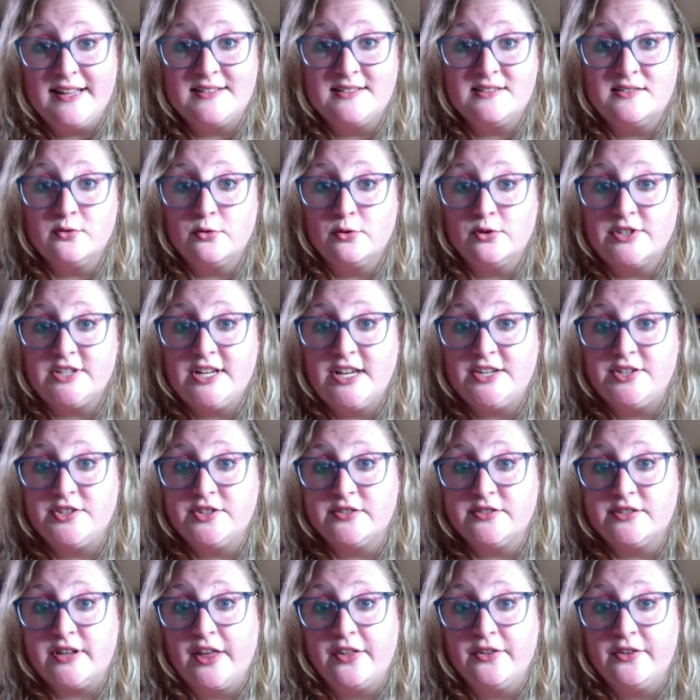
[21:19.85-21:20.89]
or teachers,
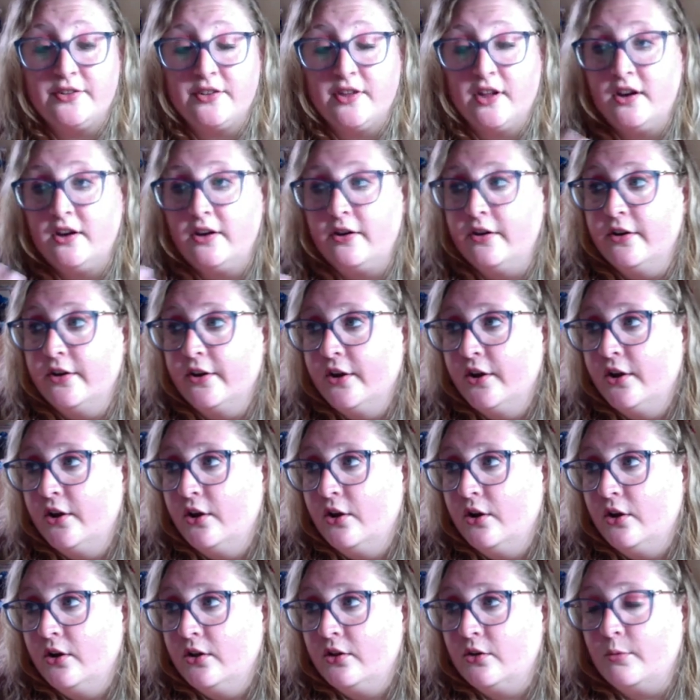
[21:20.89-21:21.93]
other than
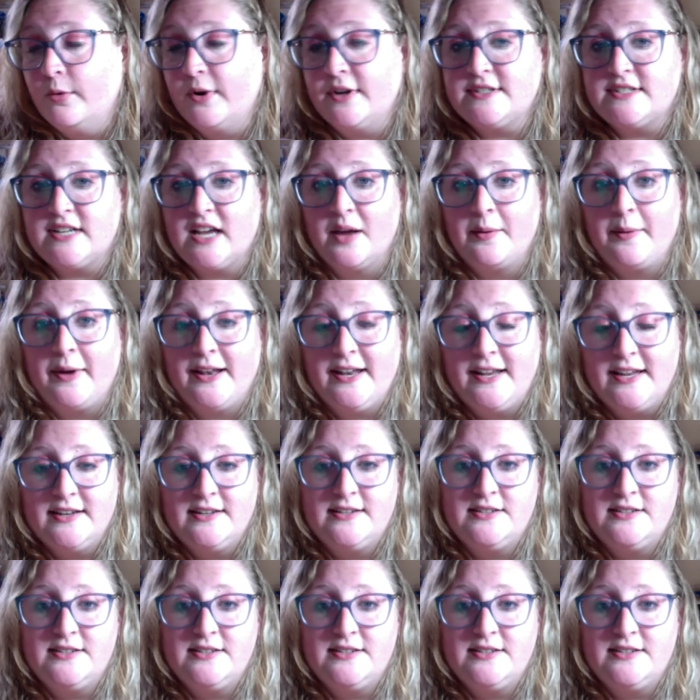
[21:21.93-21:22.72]
the one time I needed